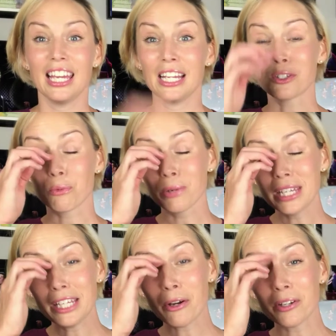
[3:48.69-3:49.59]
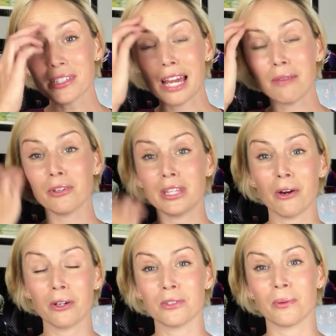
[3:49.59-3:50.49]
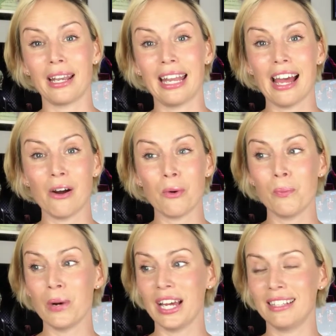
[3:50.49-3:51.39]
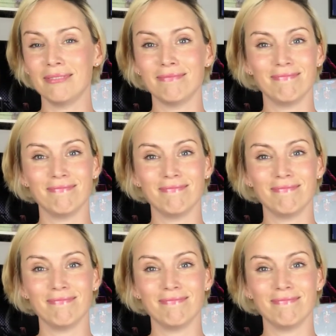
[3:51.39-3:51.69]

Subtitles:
It's a really hard time for the arts right now, but